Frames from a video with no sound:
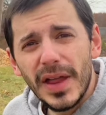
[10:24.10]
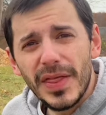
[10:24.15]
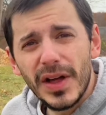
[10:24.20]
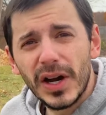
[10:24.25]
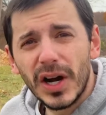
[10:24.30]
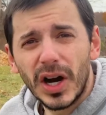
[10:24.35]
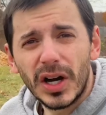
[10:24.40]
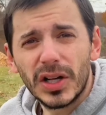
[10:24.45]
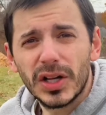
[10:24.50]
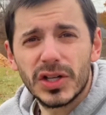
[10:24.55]

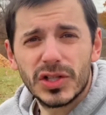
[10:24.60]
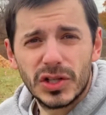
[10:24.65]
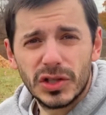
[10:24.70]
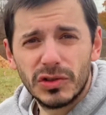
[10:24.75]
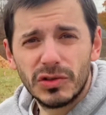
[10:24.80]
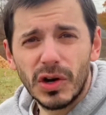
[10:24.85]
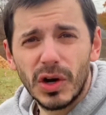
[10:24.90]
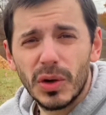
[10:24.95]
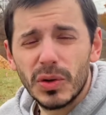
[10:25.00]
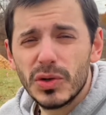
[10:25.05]
garlic should
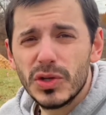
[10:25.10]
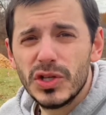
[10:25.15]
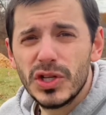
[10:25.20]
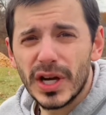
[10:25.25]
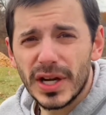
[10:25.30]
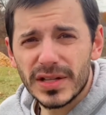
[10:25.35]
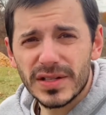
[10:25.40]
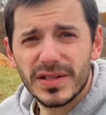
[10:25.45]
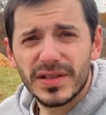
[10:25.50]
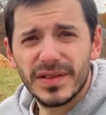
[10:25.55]
grow
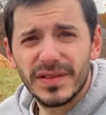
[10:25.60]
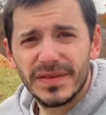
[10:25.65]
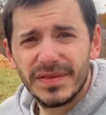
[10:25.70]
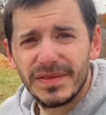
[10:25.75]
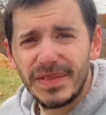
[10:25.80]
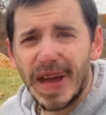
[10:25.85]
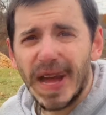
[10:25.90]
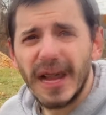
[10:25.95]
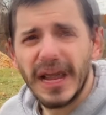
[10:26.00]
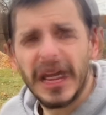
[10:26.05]
just
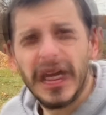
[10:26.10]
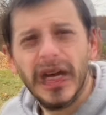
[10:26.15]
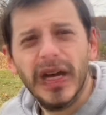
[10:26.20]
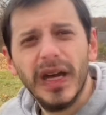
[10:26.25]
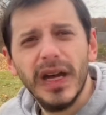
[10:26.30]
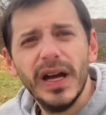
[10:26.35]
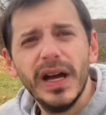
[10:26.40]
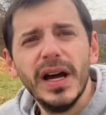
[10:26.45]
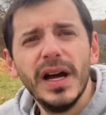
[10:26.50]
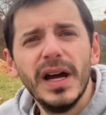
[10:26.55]
fine.
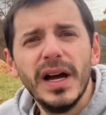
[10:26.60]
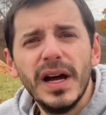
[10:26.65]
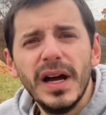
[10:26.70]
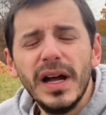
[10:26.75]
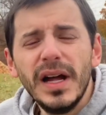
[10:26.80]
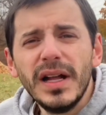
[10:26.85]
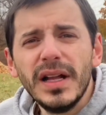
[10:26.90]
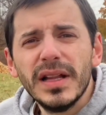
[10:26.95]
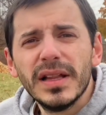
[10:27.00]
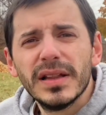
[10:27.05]

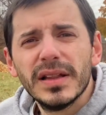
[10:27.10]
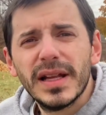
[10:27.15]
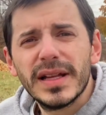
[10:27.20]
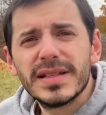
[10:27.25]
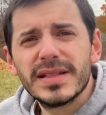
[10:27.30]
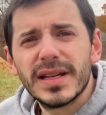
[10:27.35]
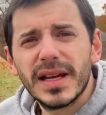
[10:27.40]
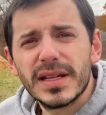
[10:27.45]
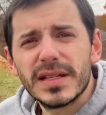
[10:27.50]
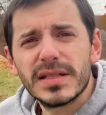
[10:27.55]

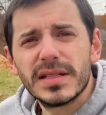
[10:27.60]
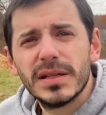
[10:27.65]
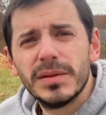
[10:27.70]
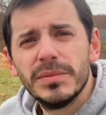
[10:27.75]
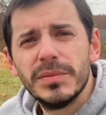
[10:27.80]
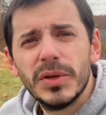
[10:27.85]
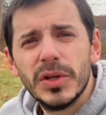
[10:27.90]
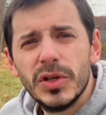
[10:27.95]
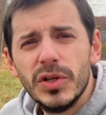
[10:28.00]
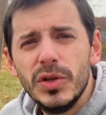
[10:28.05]
Let's get
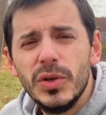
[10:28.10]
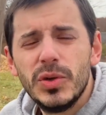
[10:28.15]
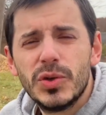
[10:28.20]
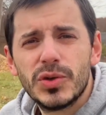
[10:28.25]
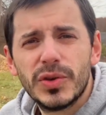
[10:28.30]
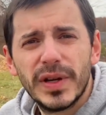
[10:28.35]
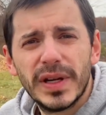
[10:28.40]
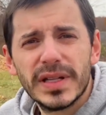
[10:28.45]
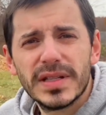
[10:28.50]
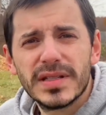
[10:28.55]
some
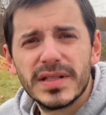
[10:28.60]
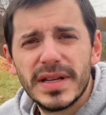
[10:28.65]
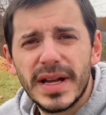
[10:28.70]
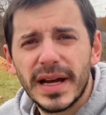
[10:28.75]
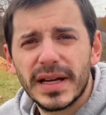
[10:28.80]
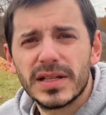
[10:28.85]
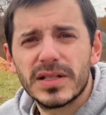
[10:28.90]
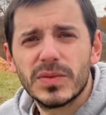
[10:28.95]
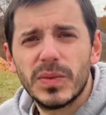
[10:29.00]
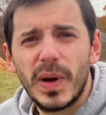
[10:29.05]
nutrients
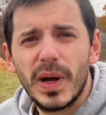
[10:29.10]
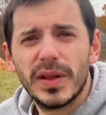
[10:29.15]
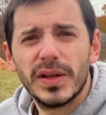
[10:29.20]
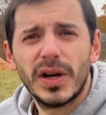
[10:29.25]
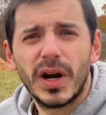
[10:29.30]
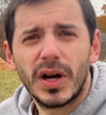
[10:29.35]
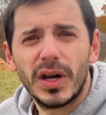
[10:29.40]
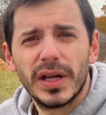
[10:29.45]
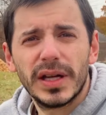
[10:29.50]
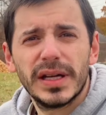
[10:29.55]
next while the
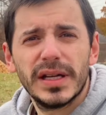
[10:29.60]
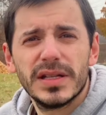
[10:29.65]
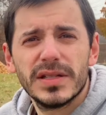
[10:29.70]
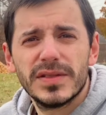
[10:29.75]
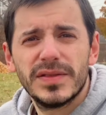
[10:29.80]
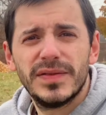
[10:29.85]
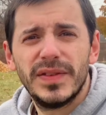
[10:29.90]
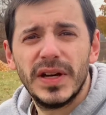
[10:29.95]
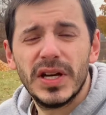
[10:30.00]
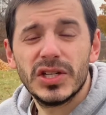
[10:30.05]
garlic is
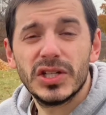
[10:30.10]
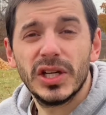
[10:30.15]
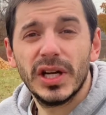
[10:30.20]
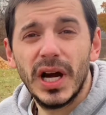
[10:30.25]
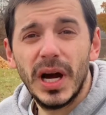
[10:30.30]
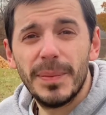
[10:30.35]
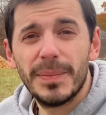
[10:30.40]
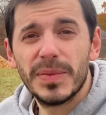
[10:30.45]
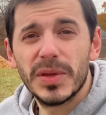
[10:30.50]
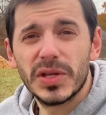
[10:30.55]
finishing
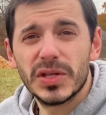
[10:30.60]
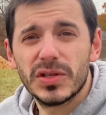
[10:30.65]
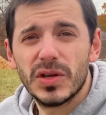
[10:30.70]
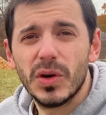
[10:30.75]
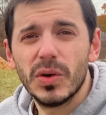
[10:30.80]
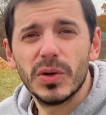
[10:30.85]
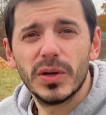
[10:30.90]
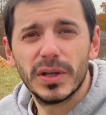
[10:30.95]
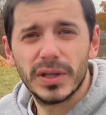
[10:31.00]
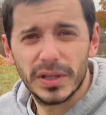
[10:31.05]
up the
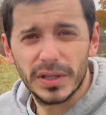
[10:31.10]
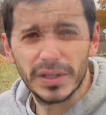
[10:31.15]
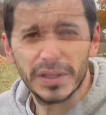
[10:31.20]
soak.